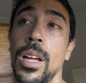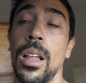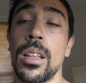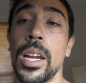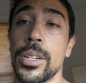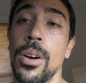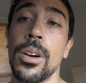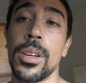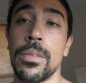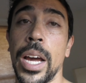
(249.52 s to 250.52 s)
a lot of
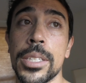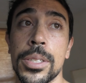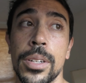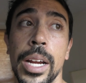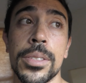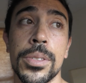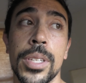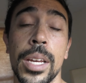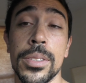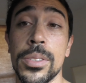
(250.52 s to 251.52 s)
cardiovascular
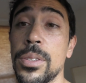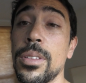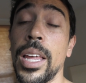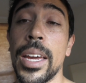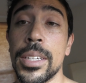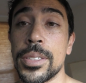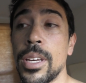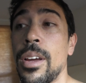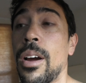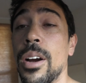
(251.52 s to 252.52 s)
exercises, your legs
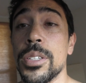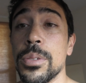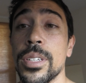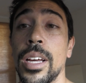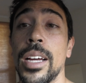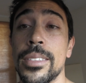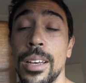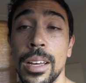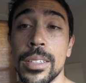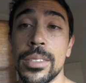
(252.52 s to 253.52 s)
are doing a
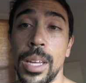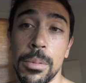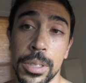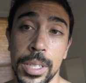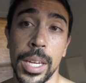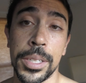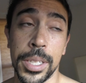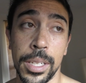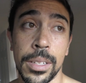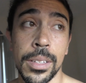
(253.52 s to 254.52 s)
ton of
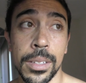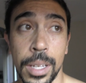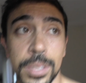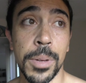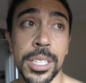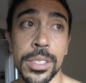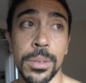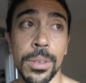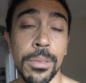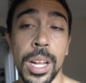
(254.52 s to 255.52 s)
stabilization, especially
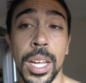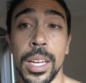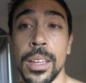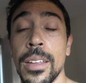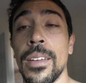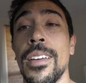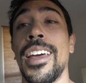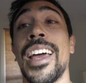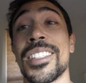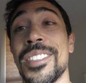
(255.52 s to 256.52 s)
with running.
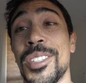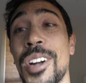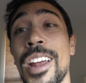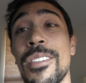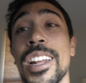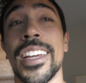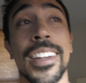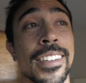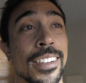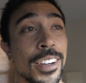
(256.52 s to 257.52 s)
And I actually tried
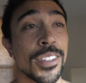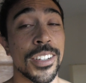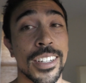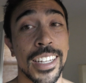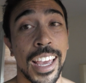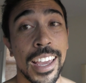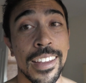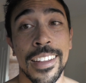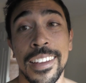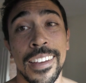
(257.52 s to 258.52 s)
running earlier today,
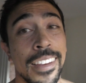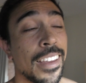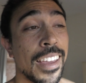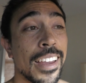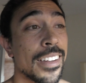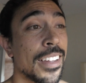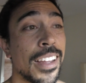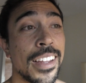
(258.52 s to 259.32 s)
and